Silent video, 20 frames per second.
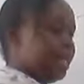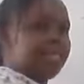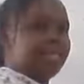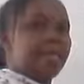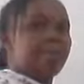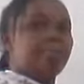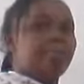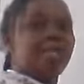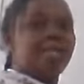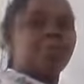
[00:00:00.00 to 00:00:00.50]

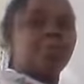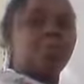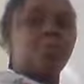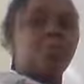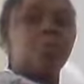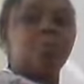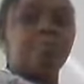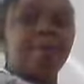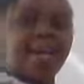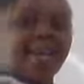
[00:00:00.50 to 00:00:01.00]
Sometimes
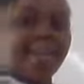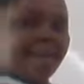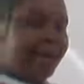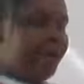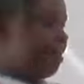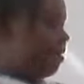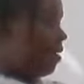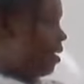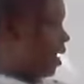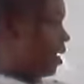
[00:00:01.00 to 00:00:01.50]
you buy
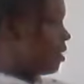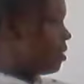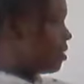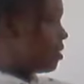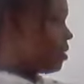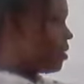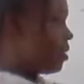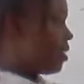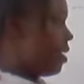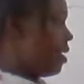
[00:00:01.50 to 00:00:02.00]
a
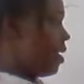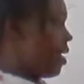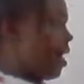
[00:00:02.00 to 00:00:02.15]
rice,